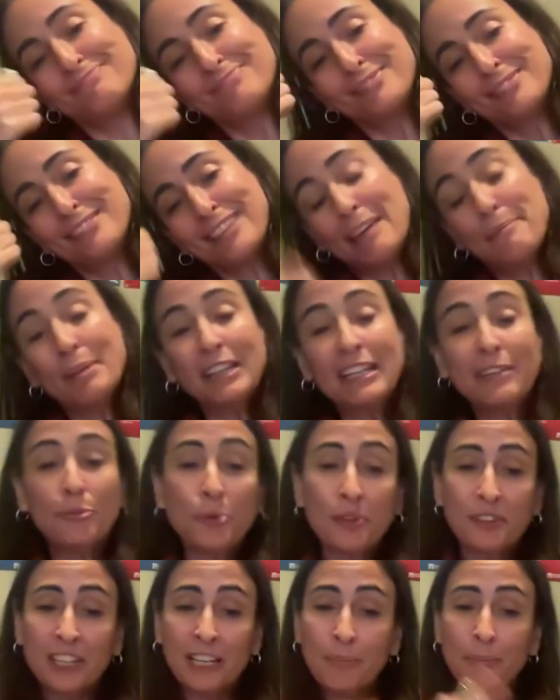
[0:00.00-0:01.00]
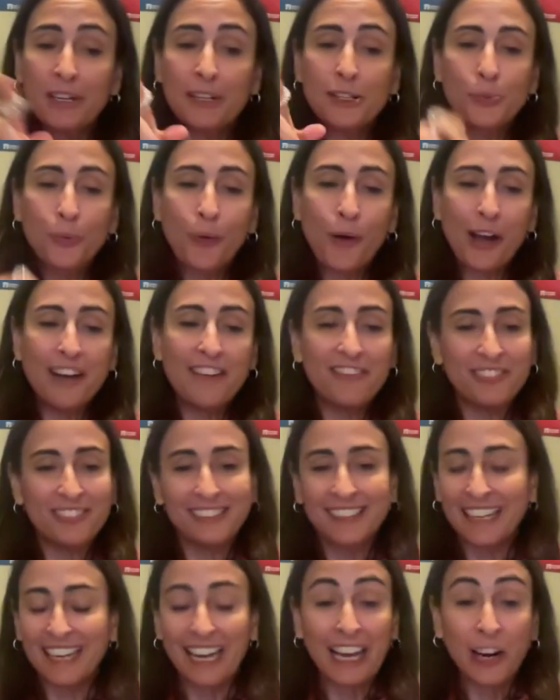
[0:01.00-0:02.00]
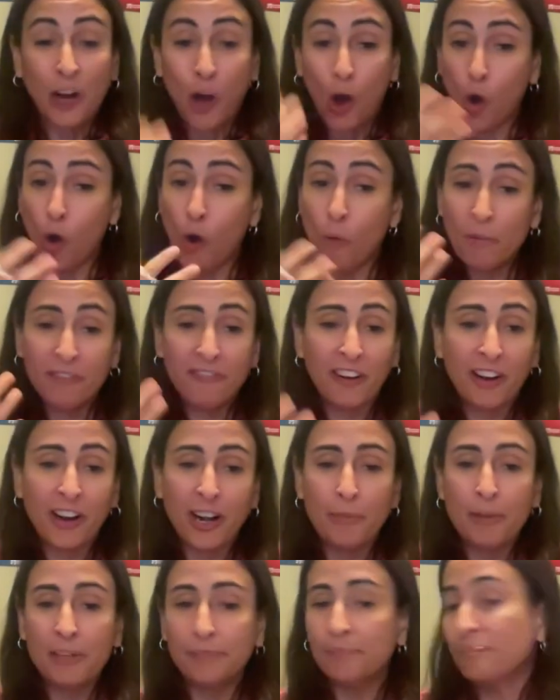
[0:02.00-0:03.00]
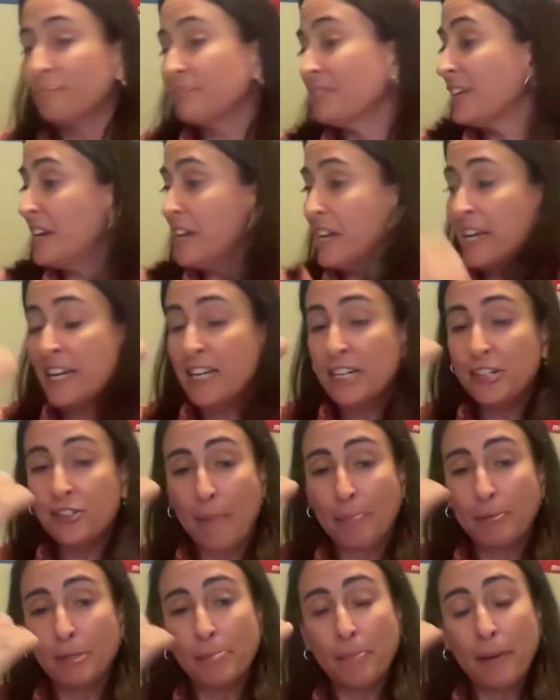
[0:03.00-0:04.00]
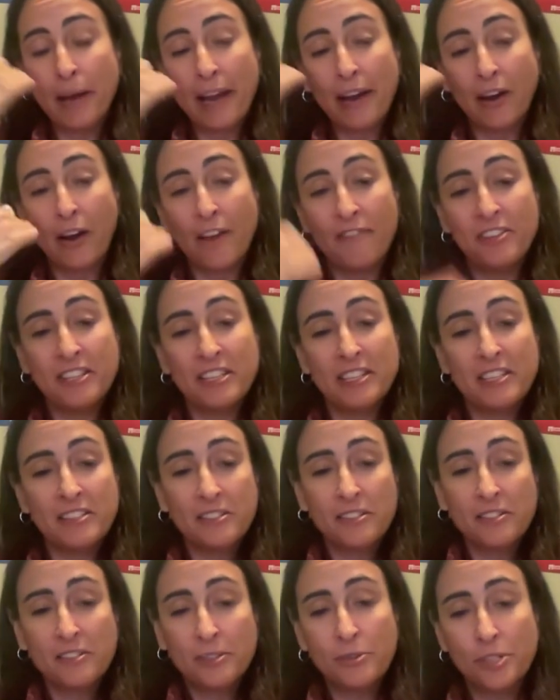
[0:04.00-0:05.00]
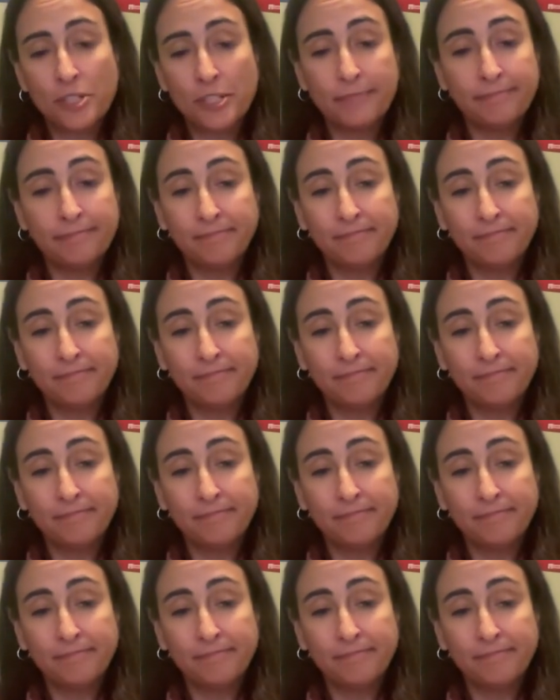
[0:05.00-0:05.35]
They've been living with him and his wife and like in a home environment. He dropped them back off at the institution.